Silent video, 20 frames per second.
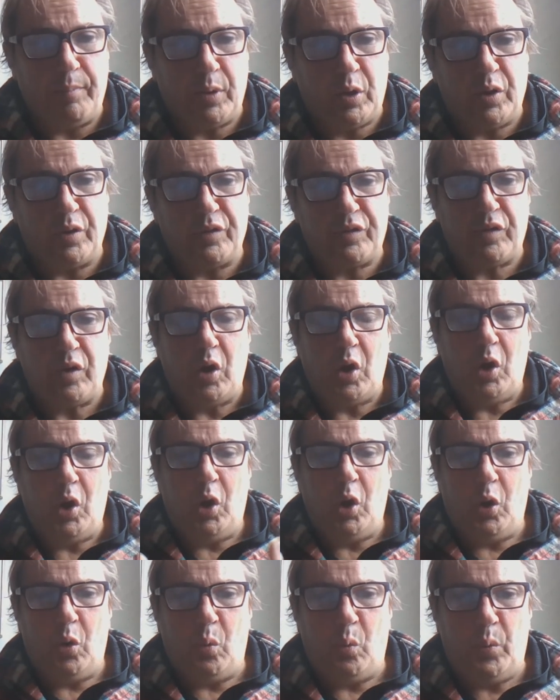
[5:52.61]
Because
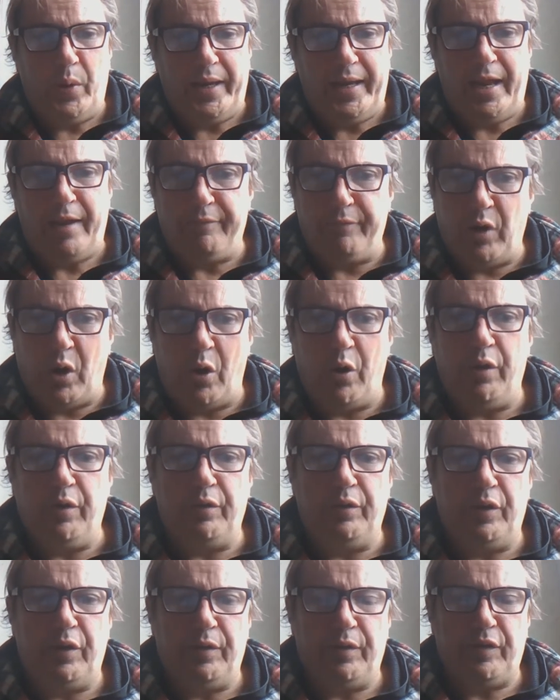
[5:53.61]
we have
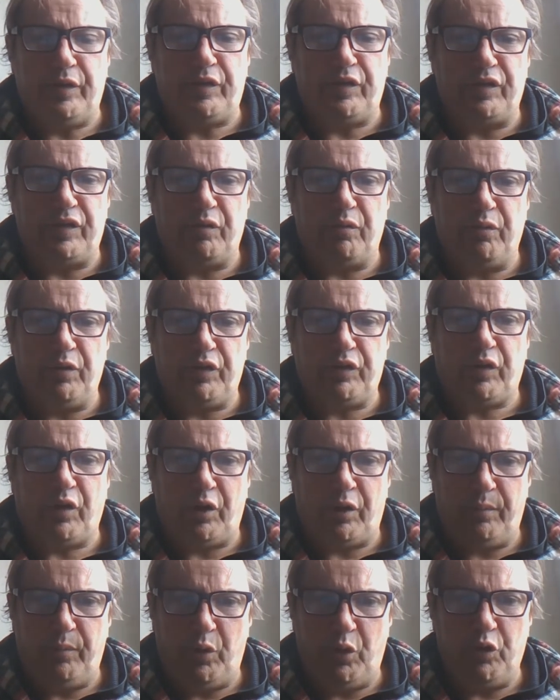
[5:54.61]
known this is a risk
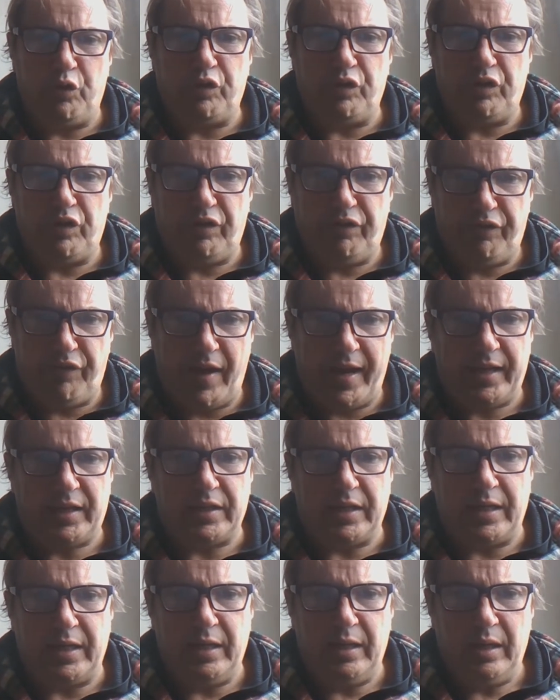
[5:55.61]
and emergency
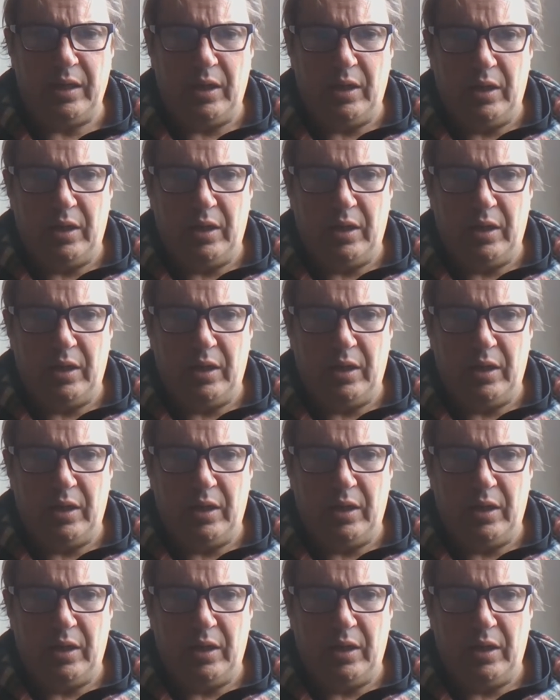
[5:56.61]
factor.